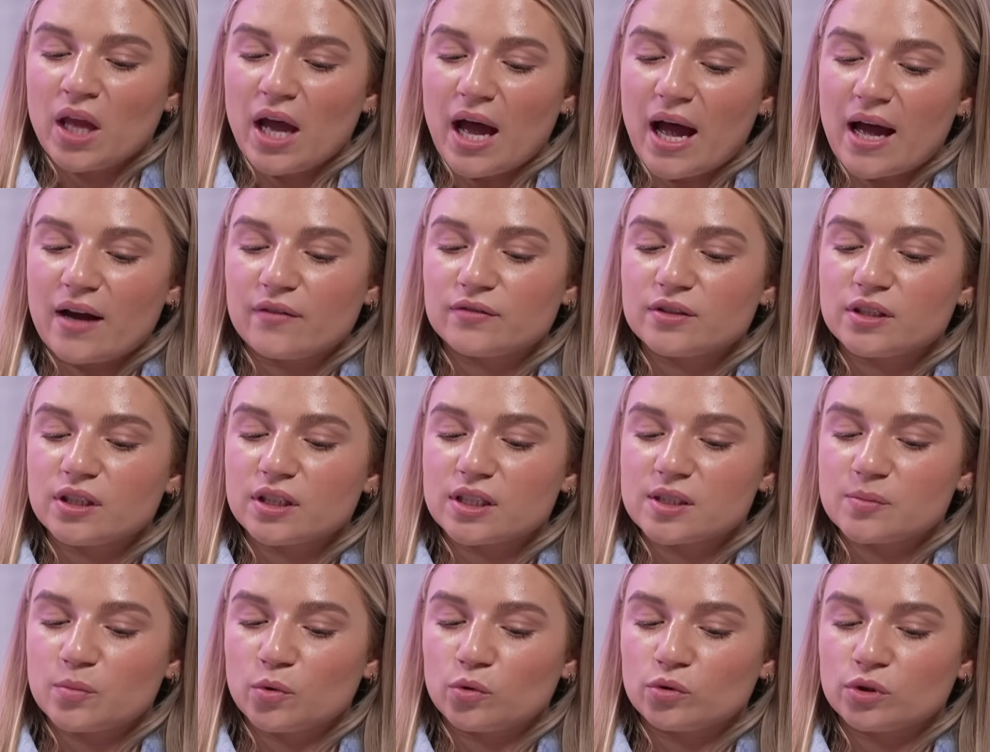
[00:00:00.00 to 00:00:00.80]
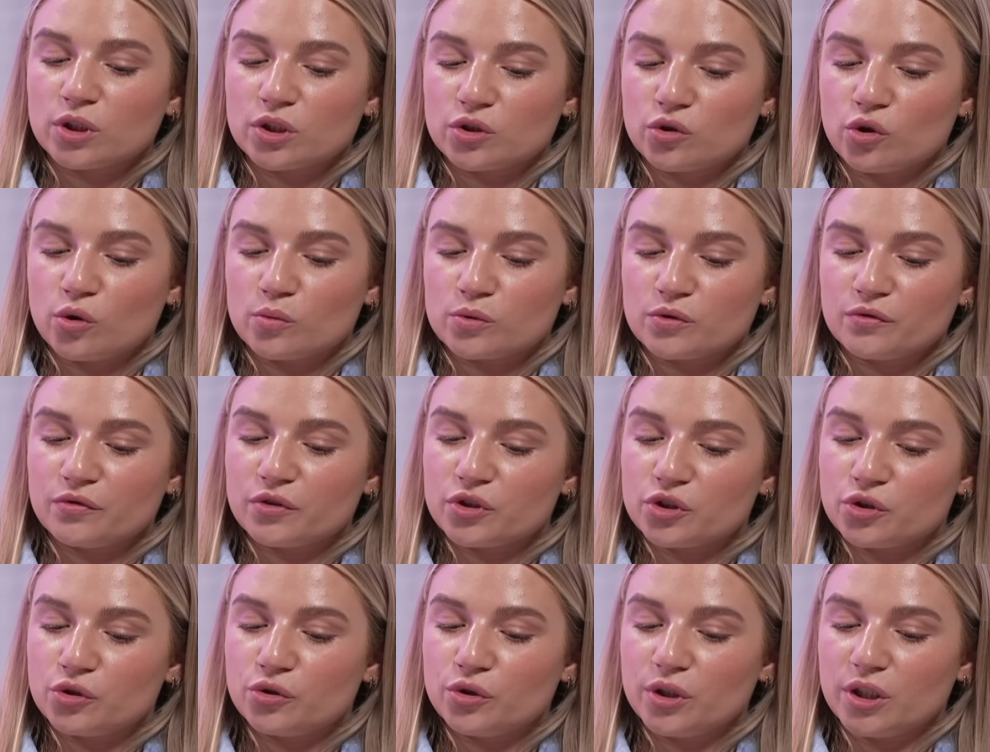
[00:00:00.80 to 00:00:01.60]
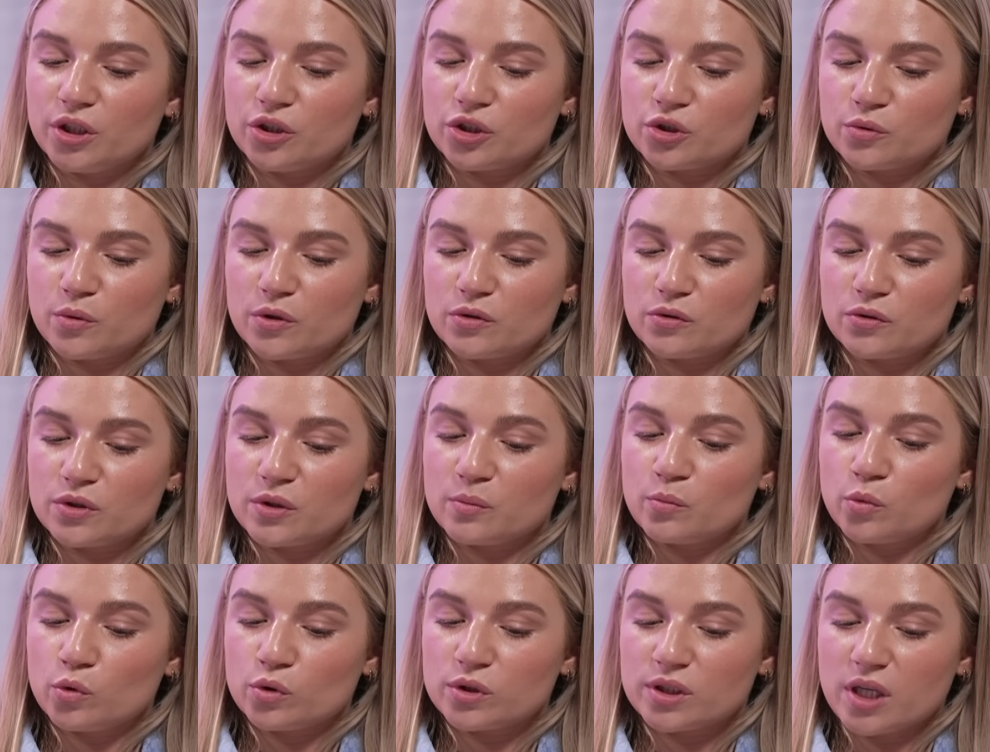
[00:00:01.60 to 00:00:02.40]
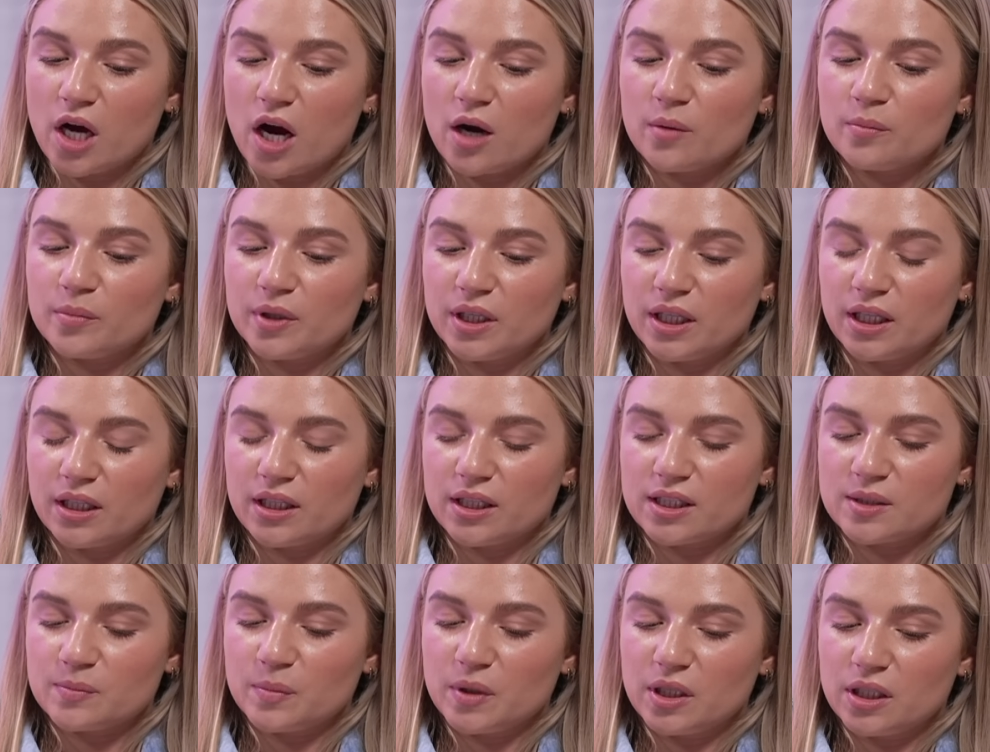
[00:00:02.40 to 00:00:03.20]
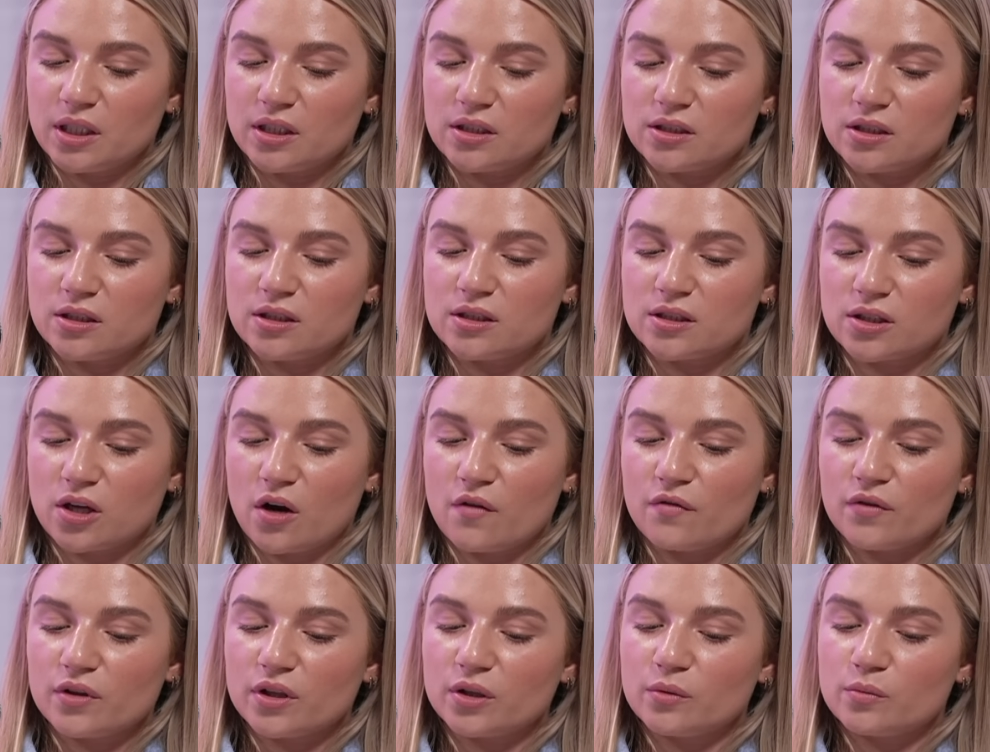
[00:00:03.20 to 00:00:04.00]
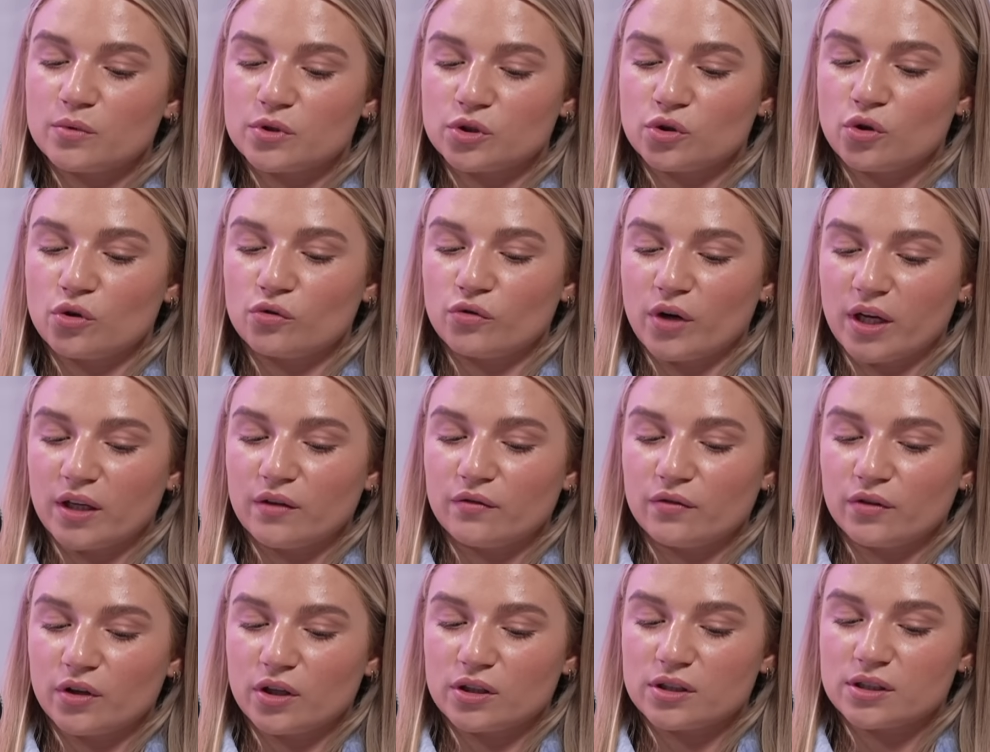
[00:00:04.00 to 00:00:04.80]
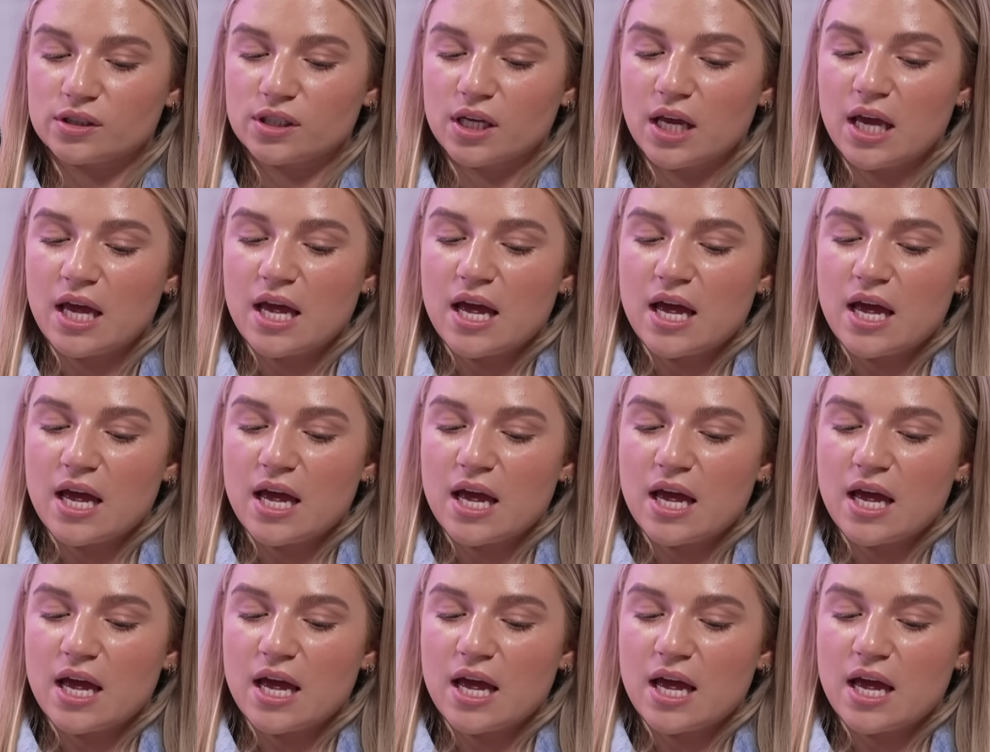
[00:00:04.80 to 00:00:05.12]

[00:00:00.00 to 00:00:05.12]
After exploring adoption for two years, which was the most heartbreaking experience, to discover that it was not right for us.